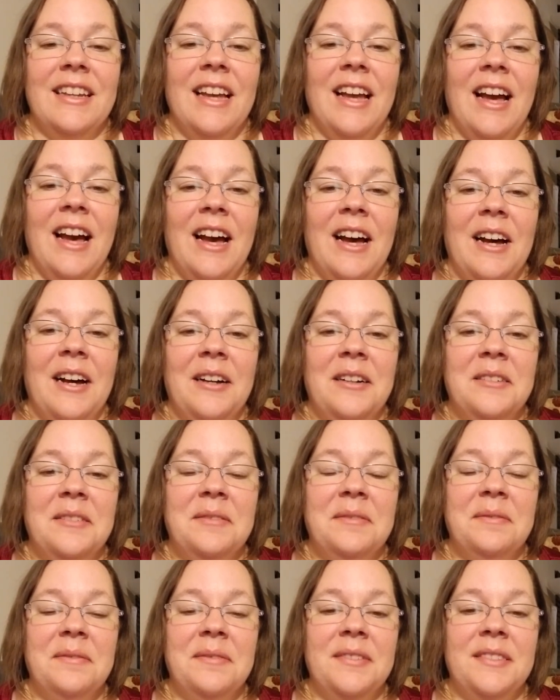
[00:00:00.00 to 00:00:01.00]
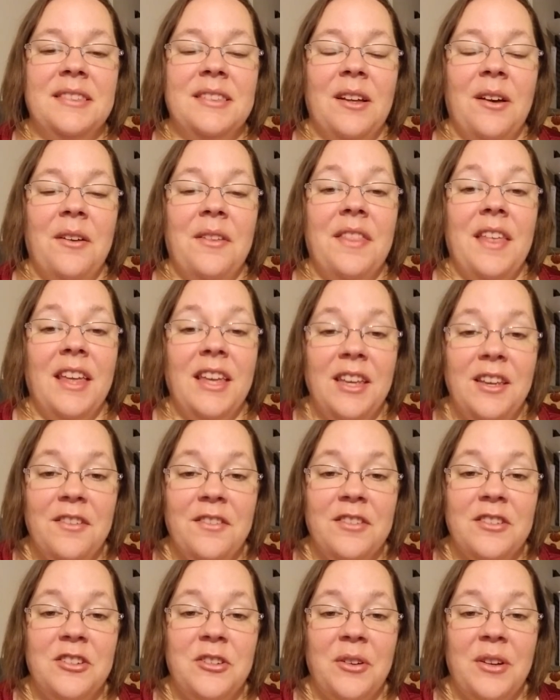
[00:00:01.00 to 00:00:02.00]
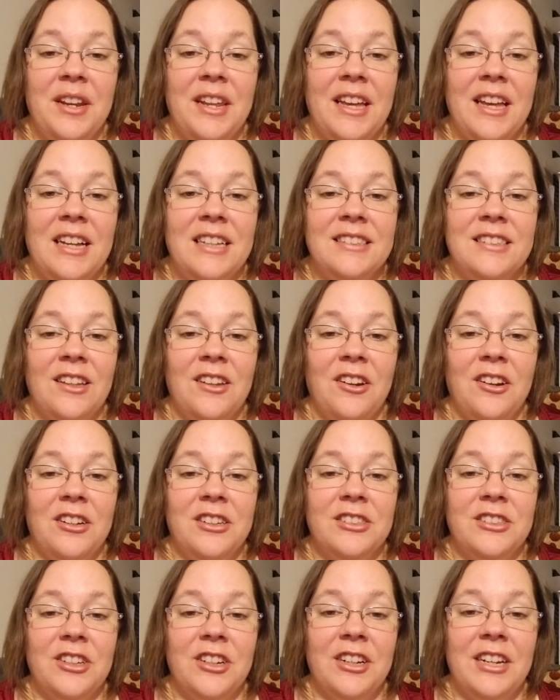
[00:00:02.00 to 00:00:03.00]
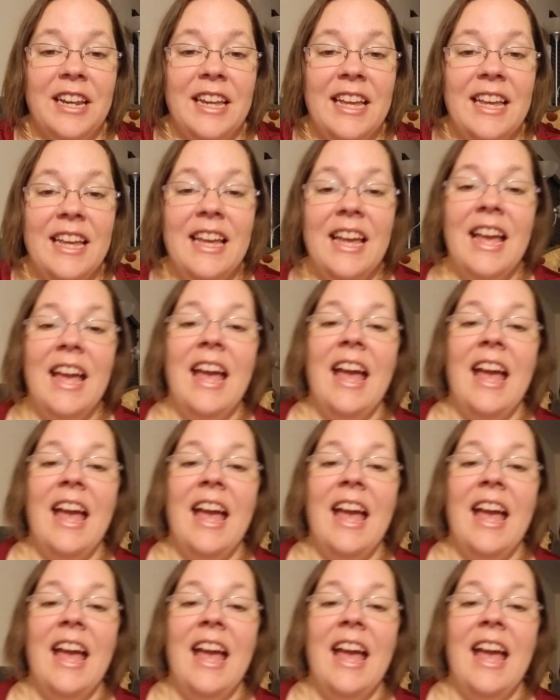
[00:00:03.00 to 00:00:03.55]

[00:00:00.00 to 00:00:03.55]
So thank you for joining us on our journey,